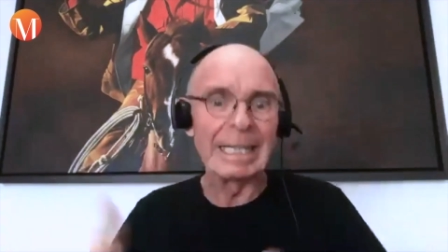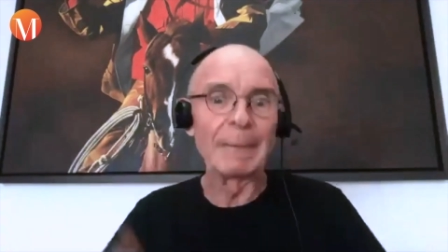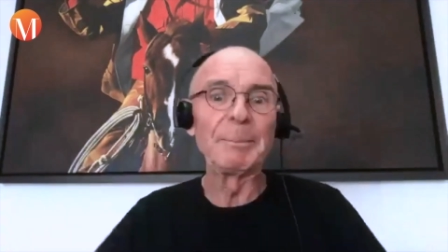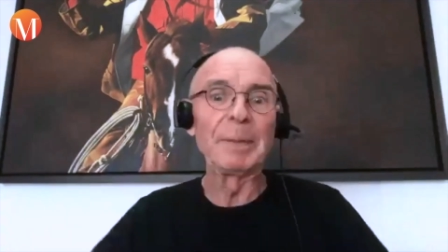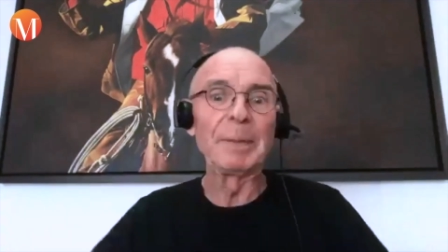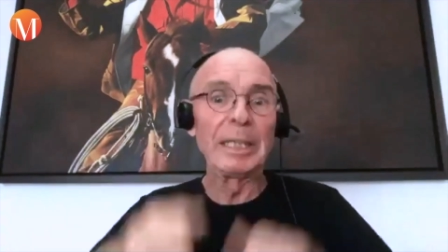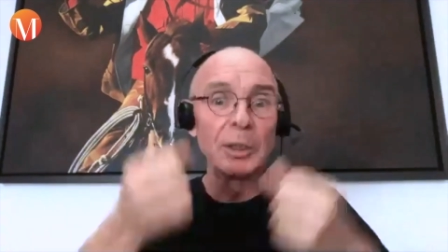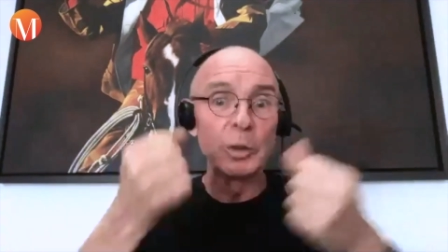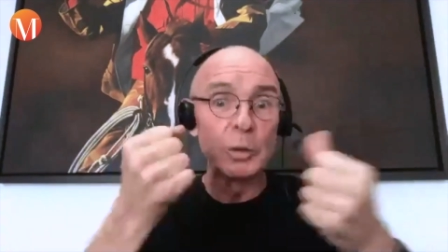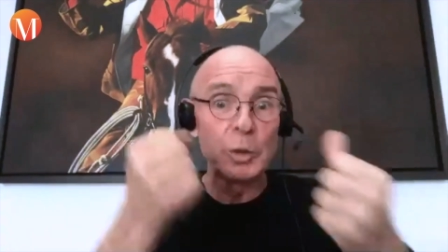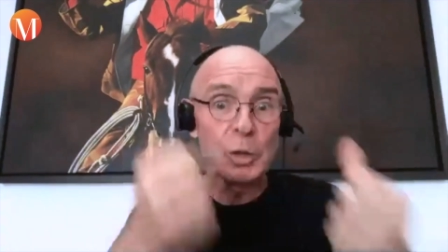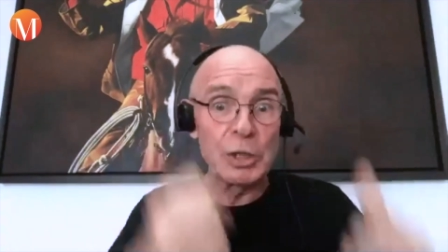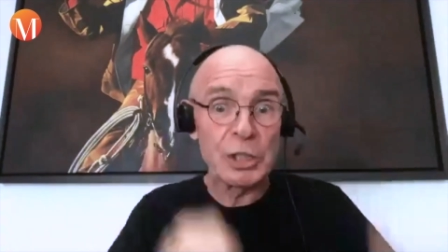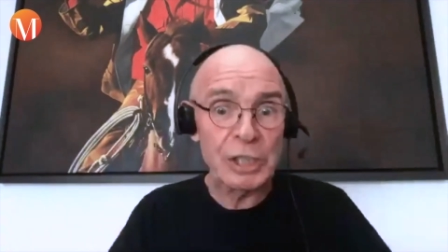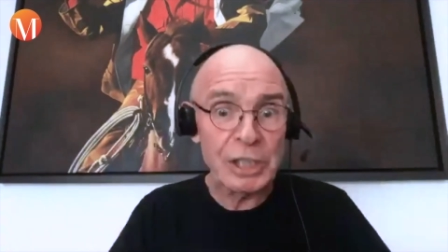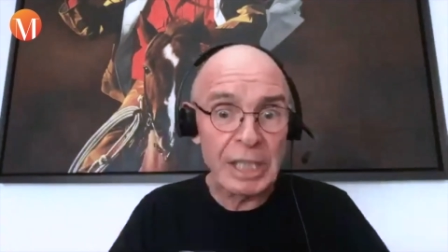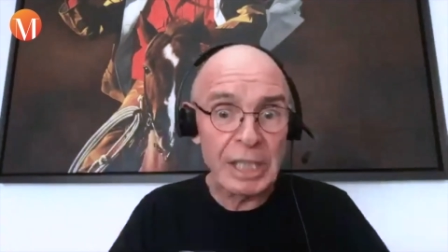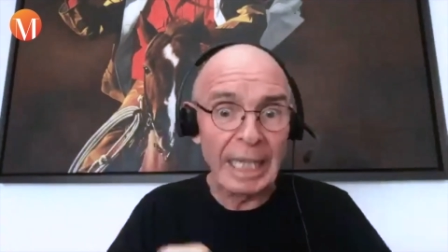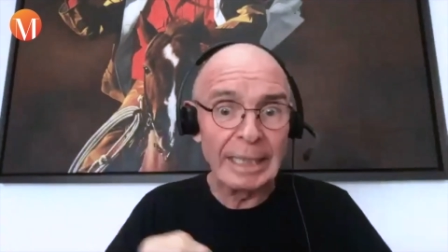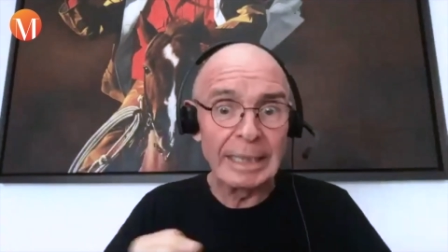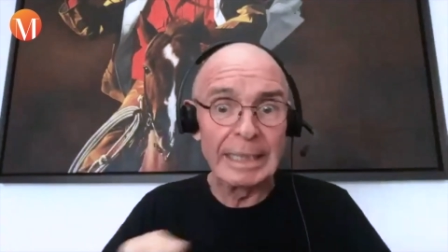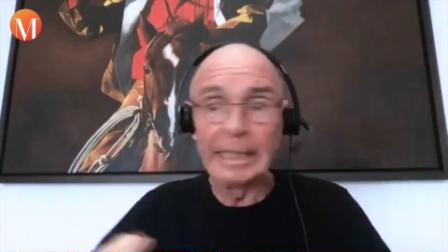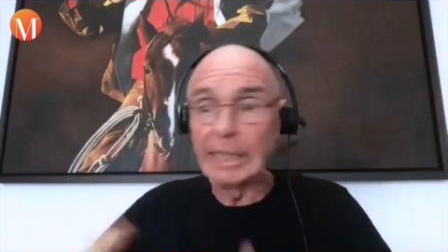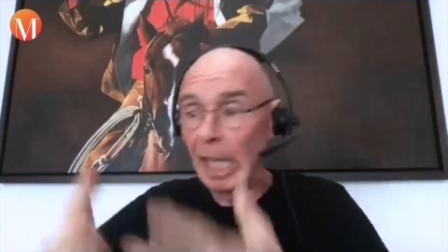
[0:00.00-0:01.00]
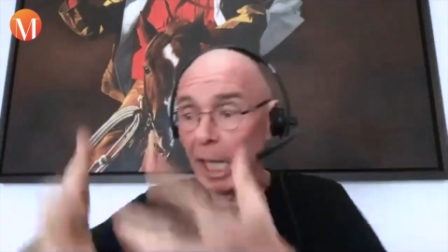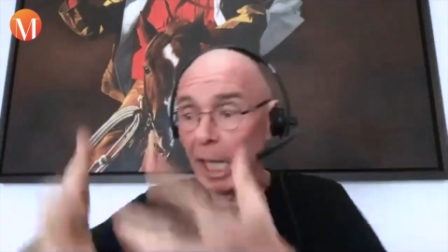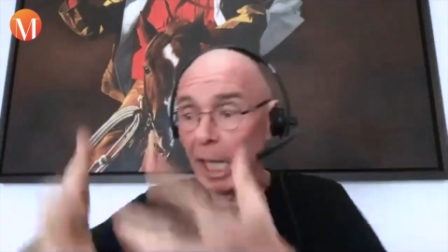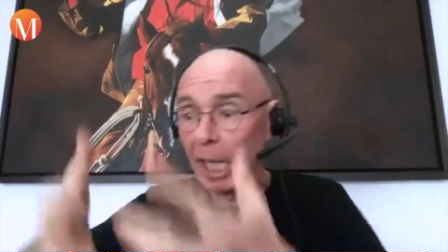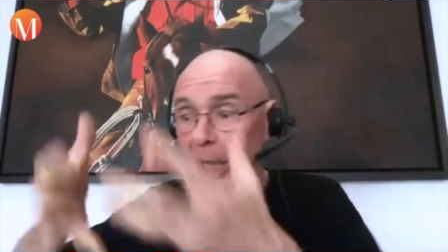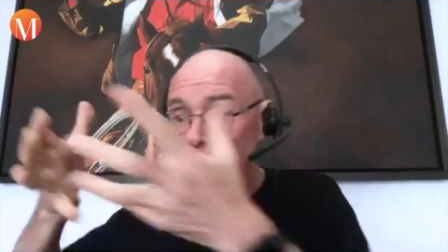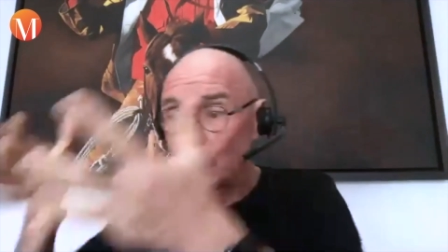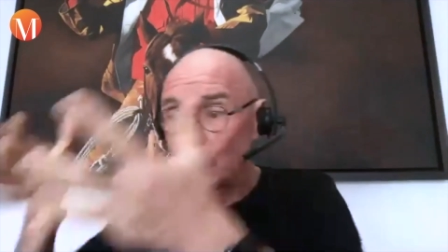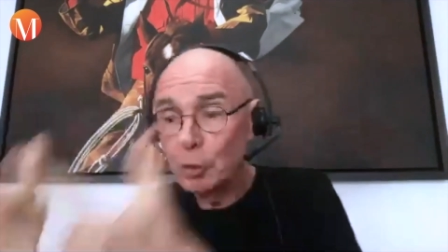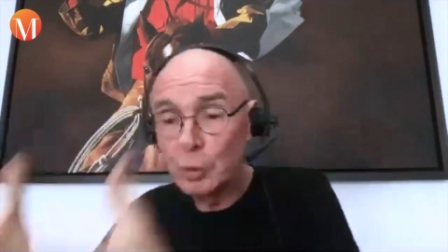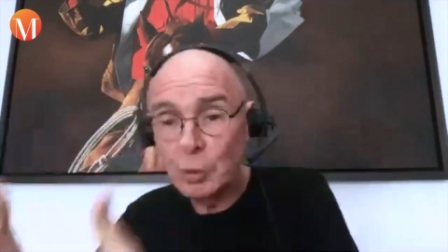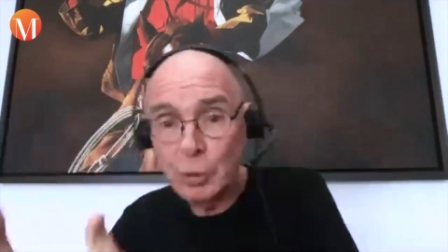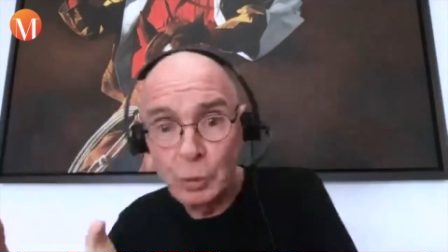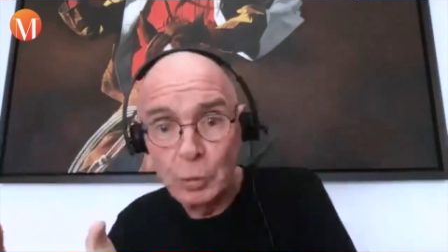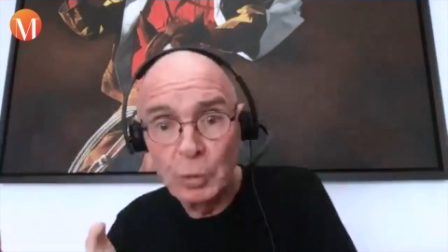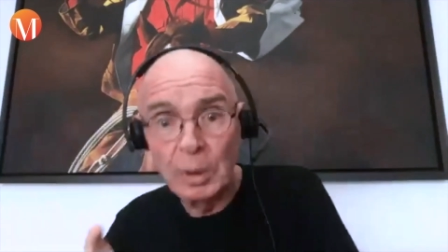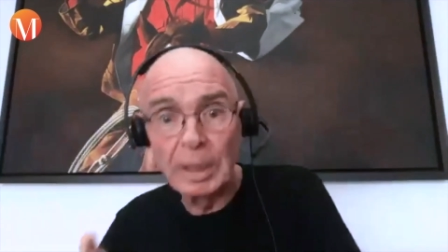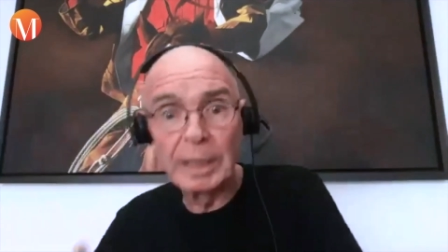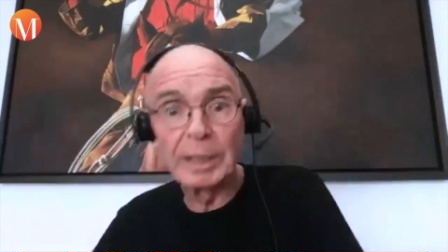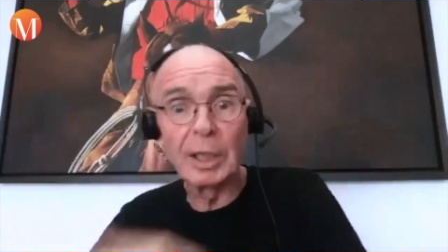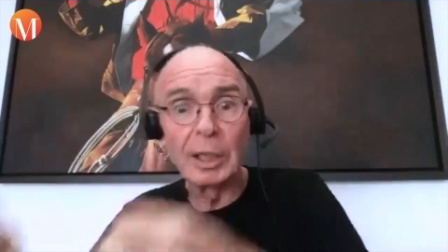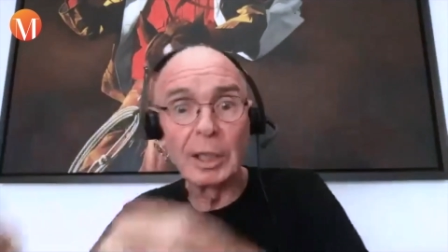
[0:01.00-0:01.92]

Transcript: I mean, you study and you do it, and